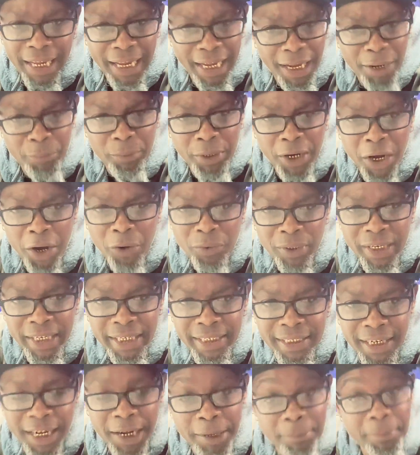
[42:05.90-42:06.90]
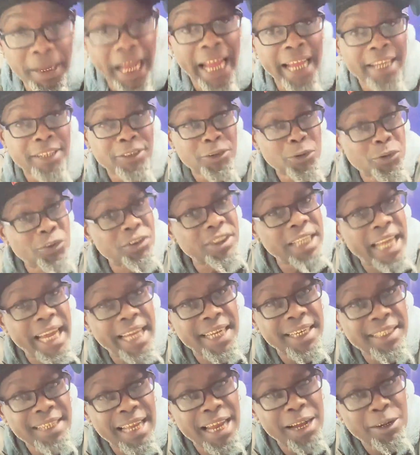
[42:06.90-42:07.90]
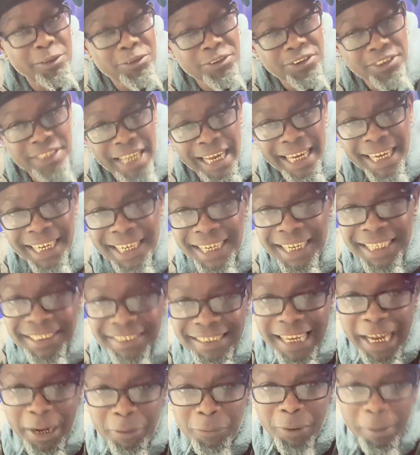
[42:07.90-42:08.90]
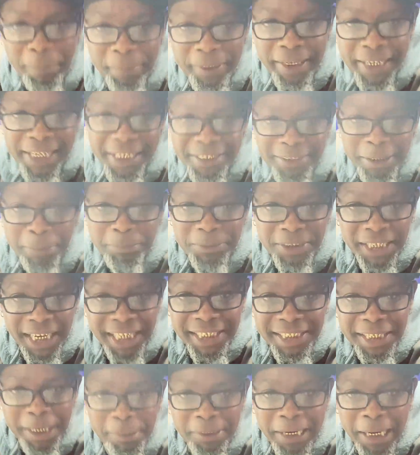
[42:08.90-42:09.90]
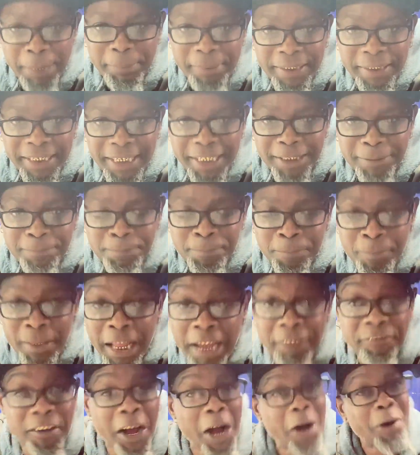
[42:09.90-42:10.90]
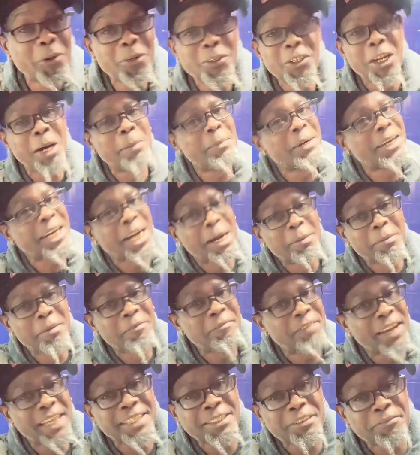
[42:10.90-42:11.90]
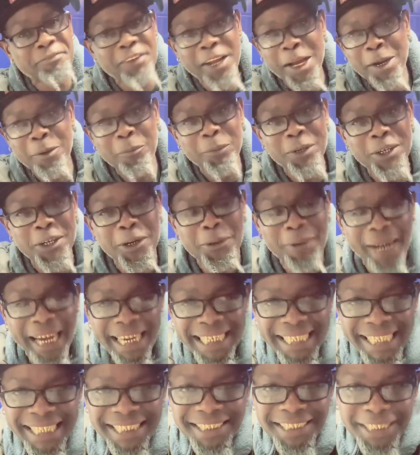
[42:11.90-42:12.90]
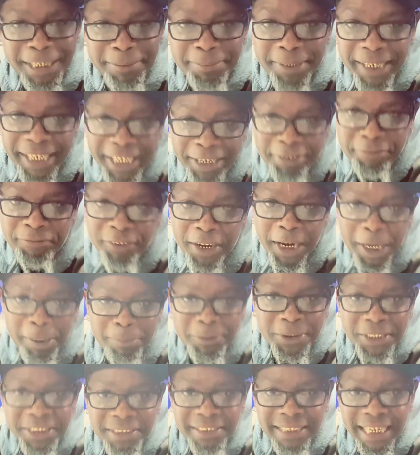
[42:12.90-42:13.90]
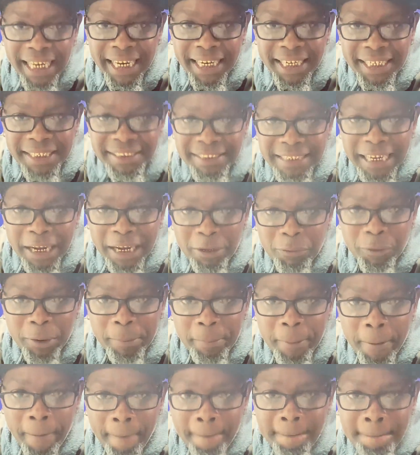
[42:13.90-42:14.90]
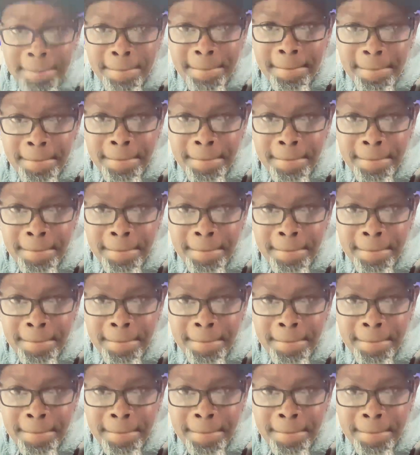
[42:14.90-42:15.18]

Yeah, we gonna link up. Hey, you said it now. Stay in contact with me now. I'm telling you, I'm coming now. If I don't do nothing but come and visit, fam, we go out and get something to eat, fam. You need to stay in contact with me.